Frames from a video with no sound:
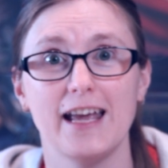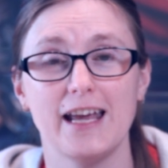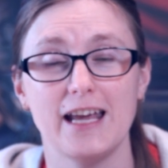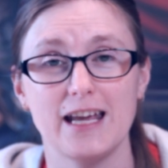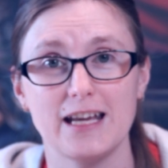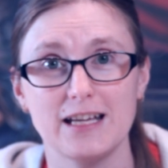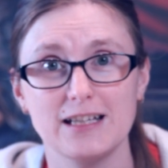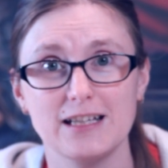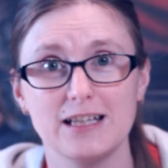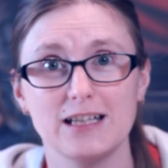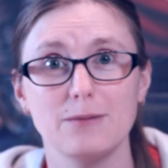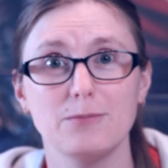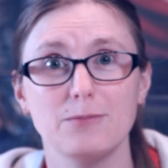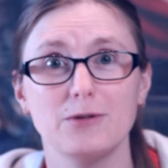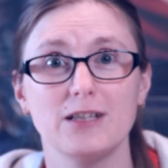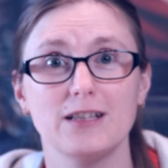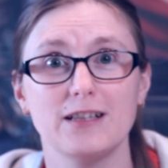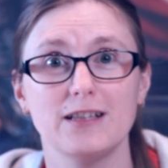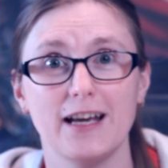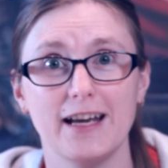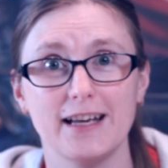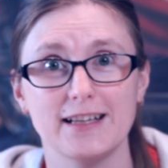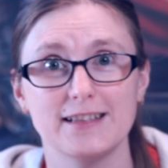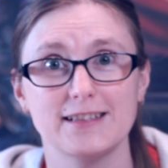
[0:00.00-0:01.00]

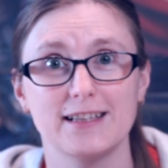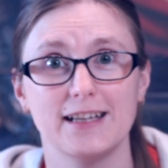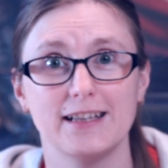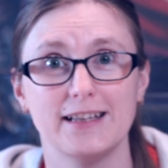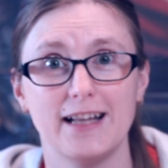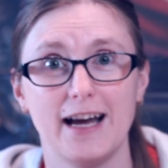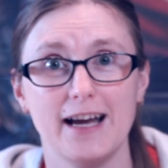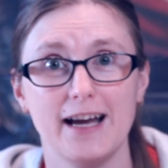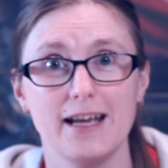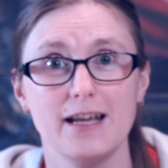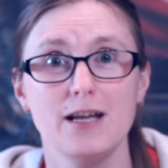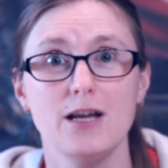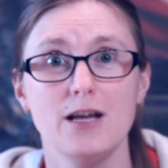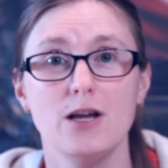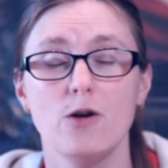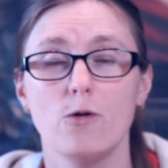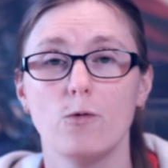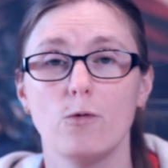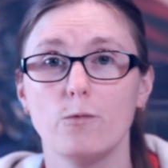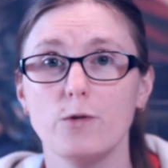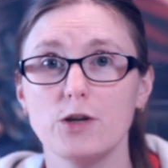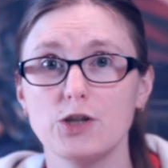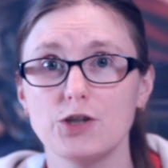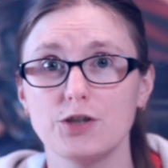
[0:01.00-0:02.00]
encrypted SNI,
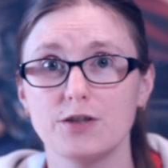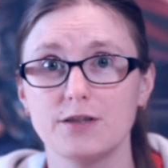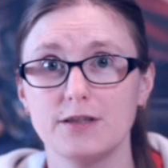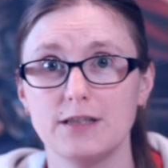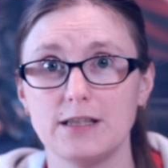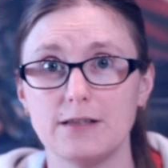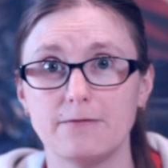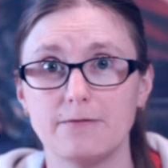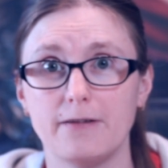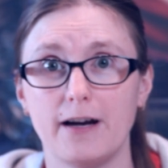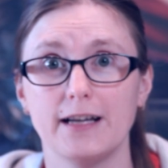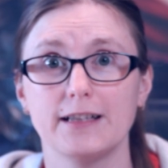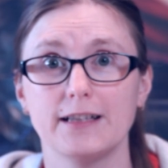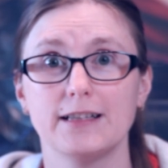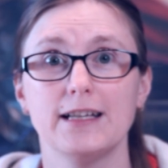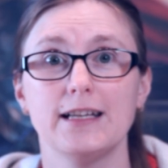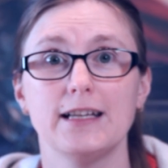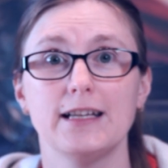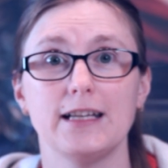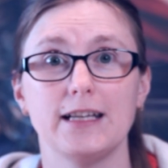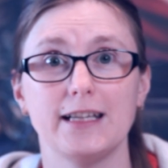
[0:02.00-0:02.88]
which is defined